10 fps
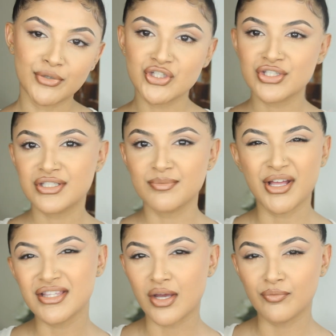It just
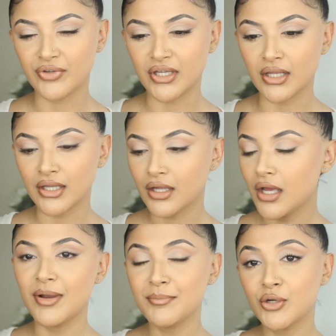depends how I'm feeling.
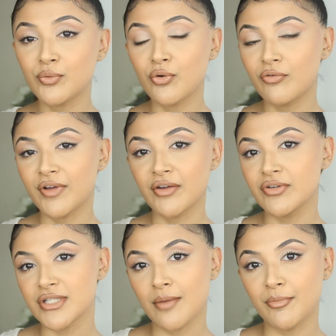Let me know what your
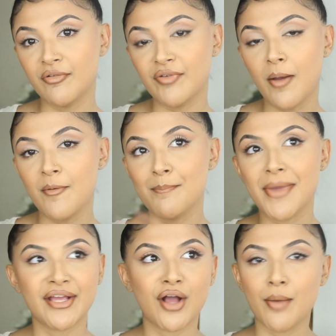favourite type of
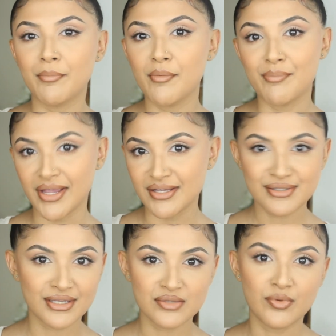makeup
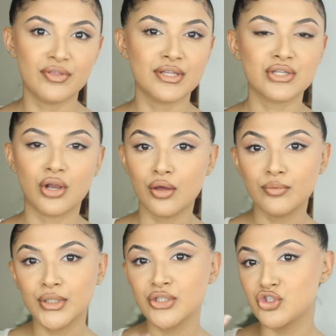base is, whether it's
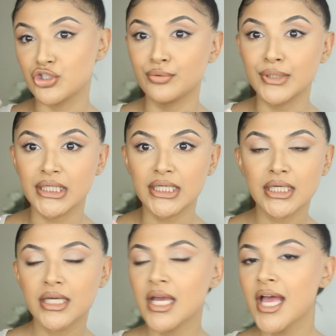glowy, dewy,
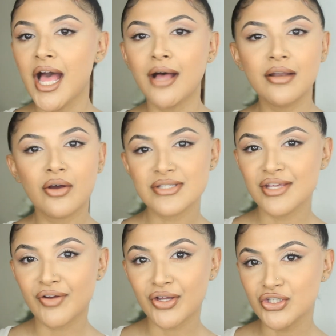and I'll see
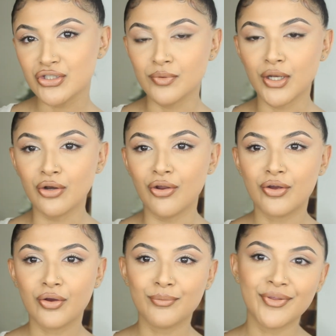if I can do a
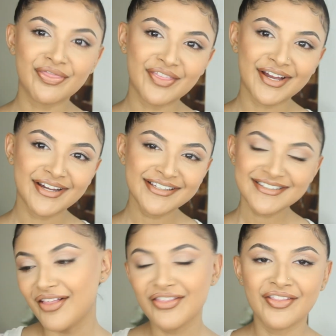look with that.
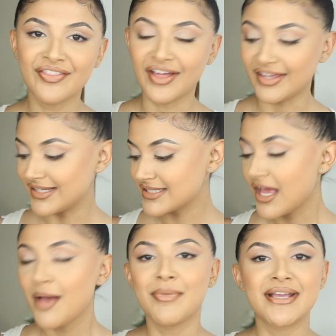Other than that, it is
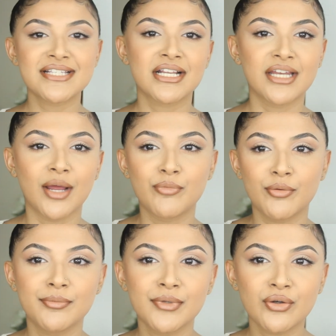basically, I'm
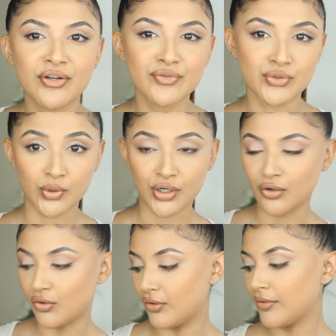probably not even talking a
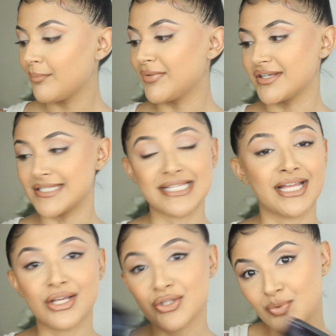lot because it's
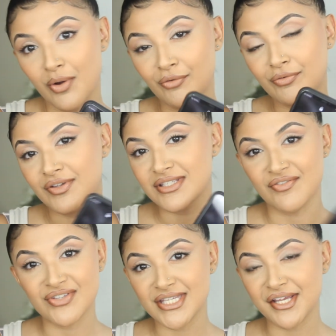like
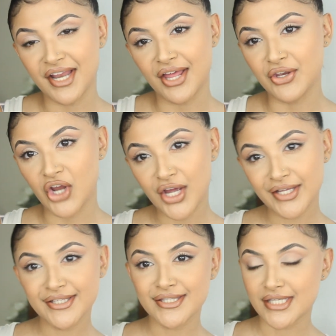12:17 at
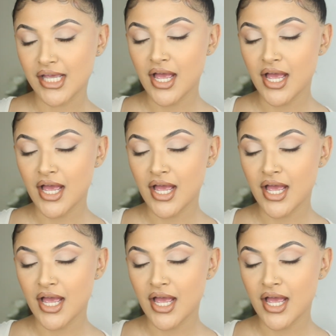night.